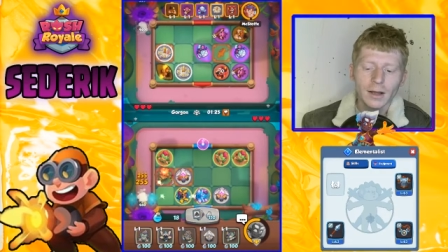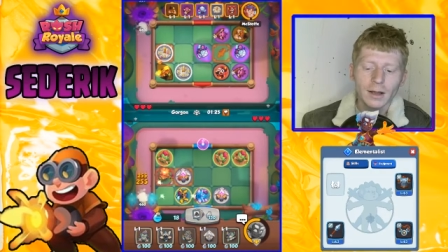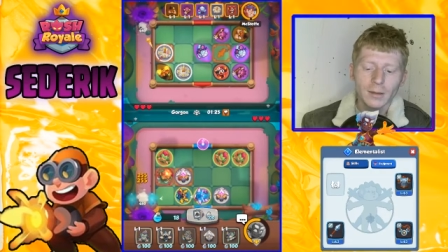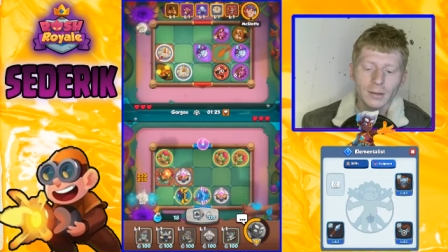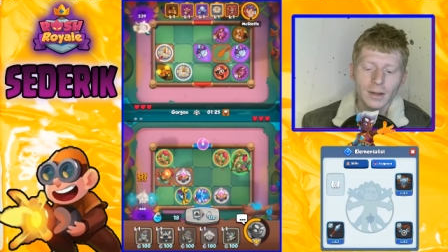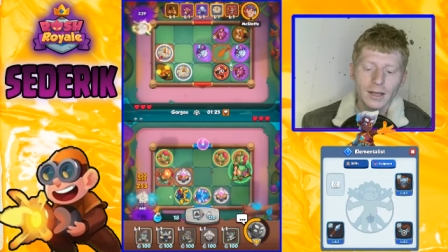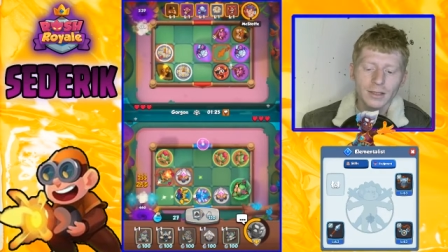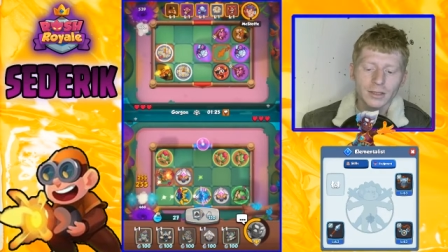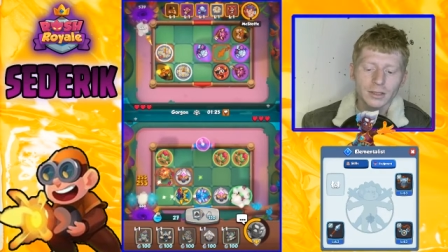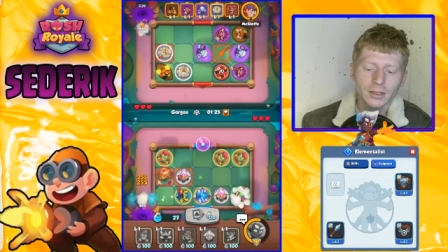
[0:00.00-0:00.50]
But
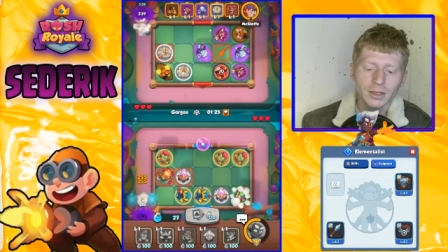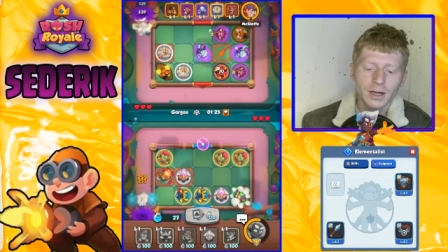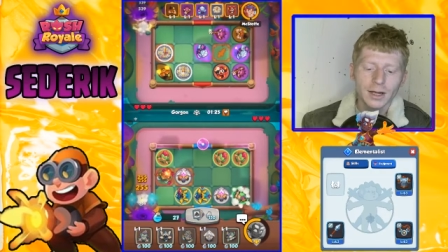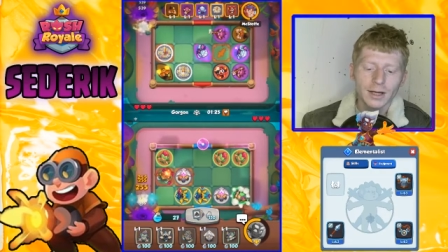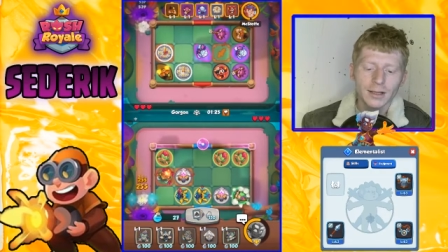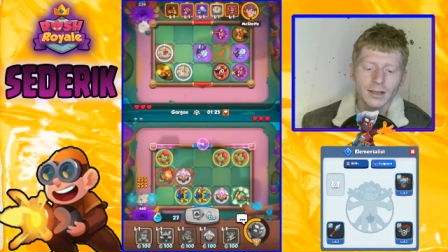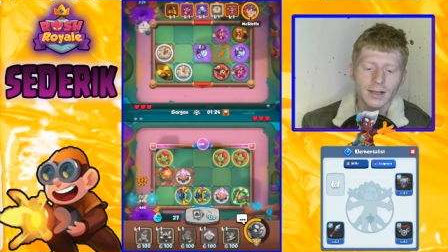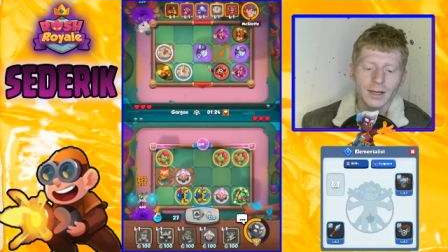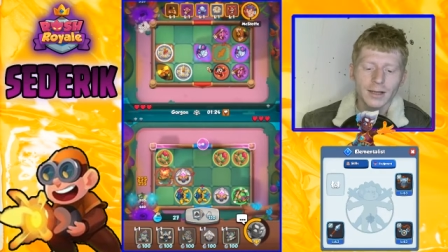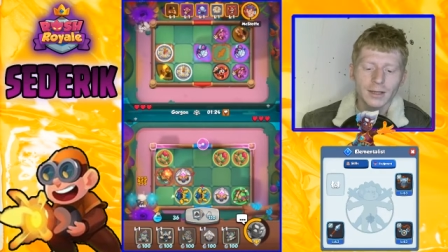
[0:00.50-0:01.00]
there's a
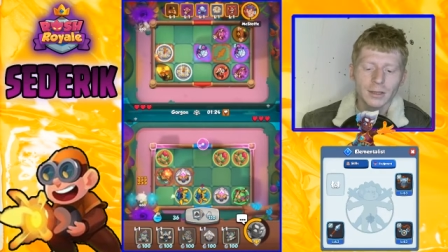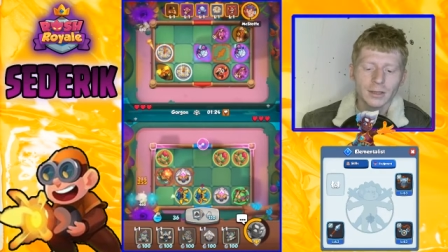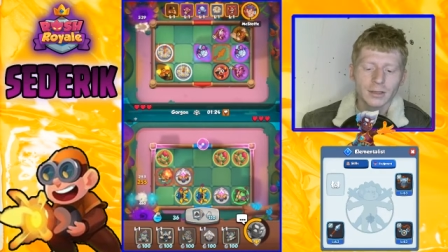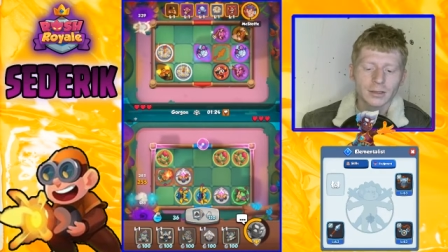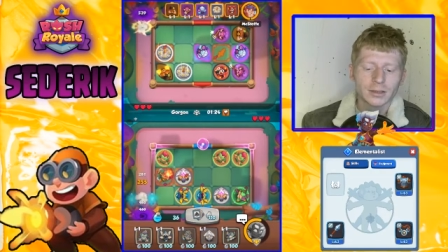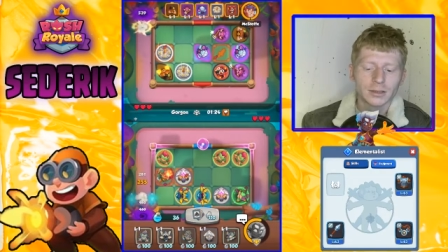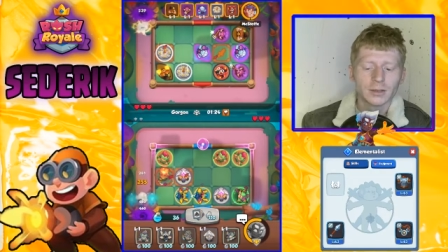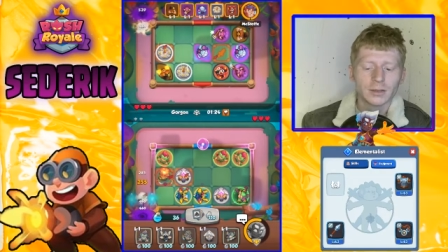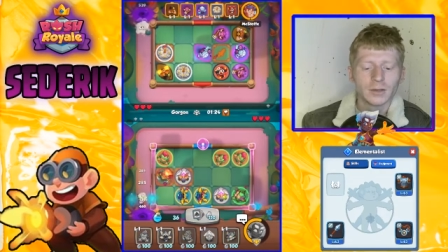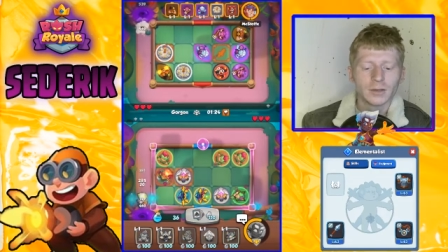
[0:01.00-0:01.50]
Dryad there, guys.
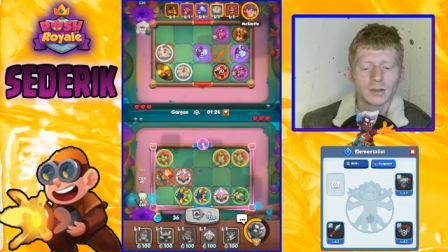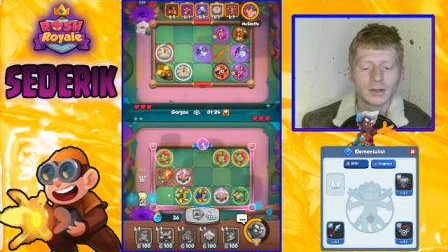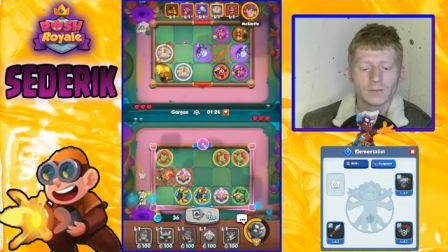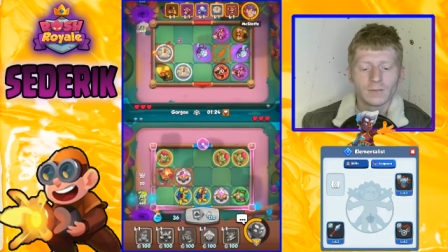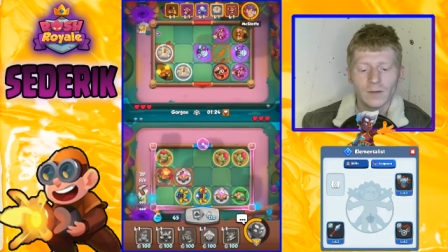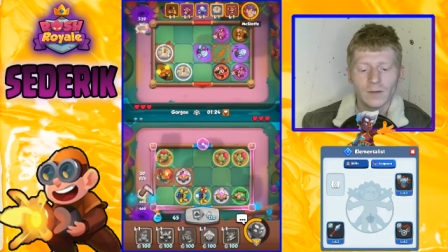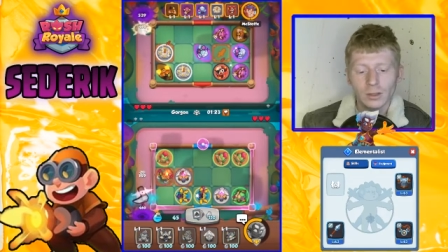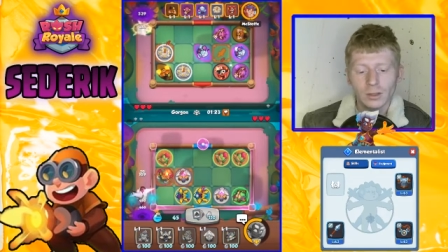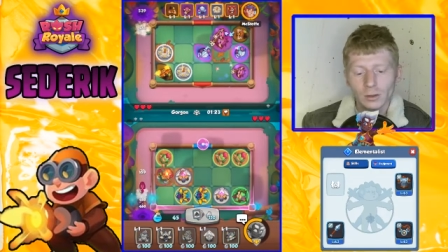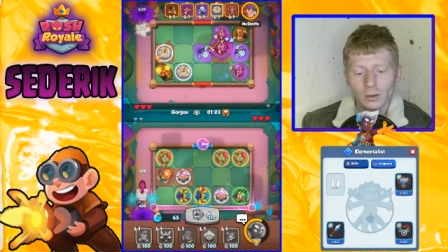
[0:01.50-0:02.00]
So if
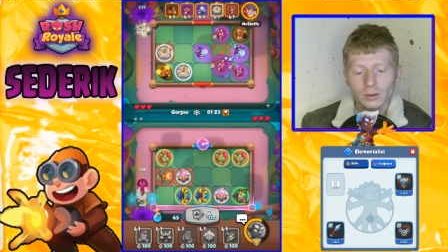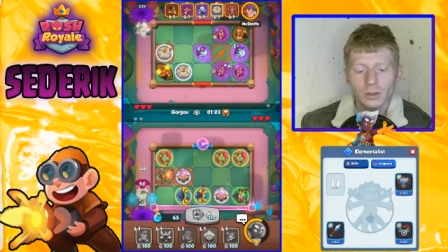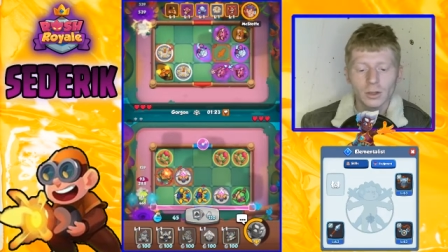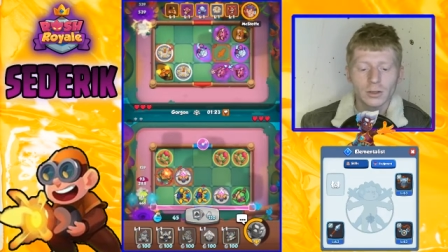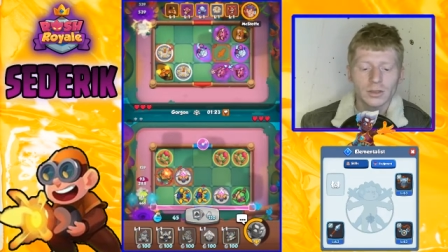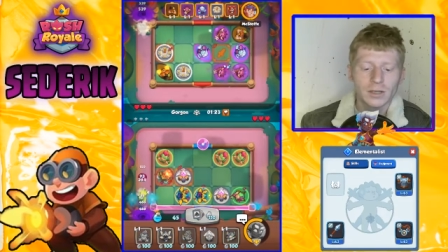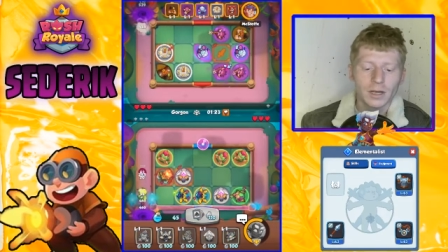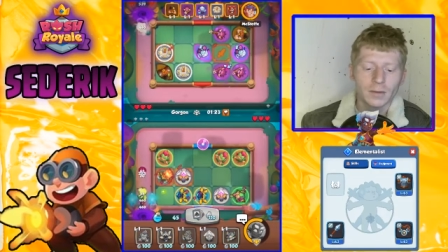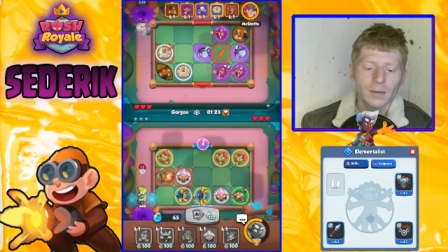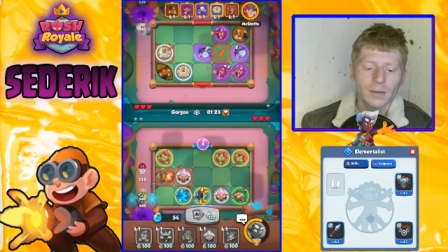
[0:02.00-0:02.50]
he does go
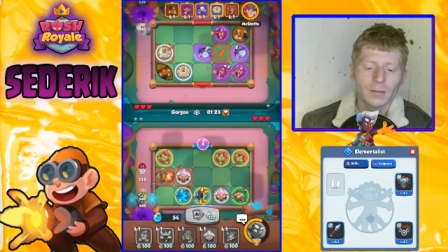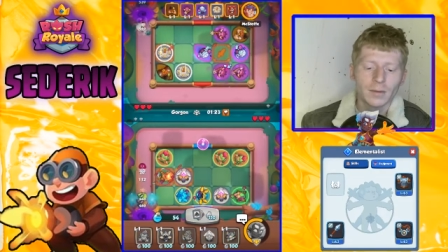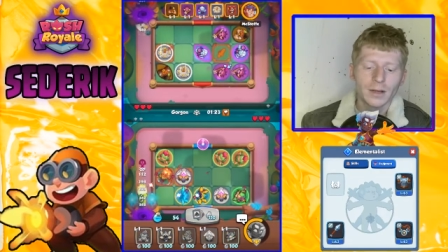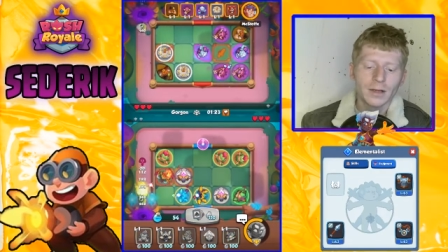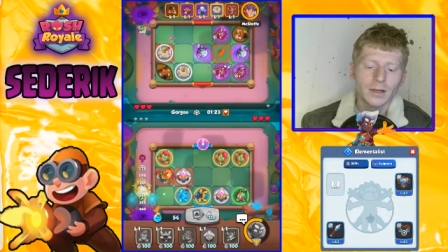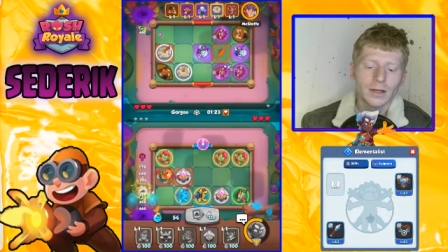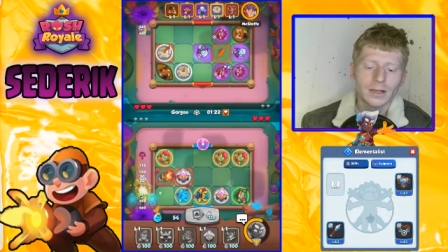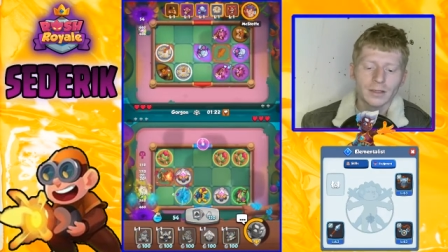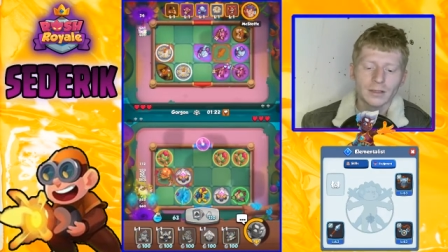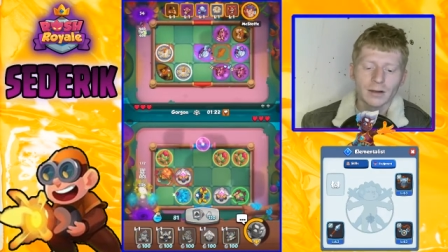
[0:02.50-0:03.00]
to hit my Blade
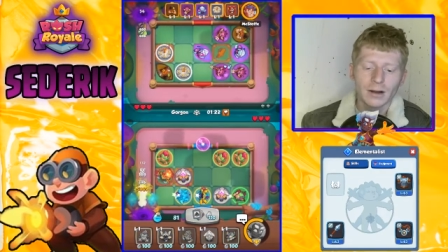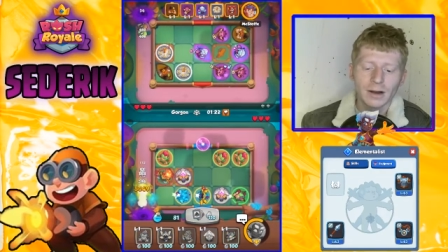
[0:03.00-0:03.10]
Dancer,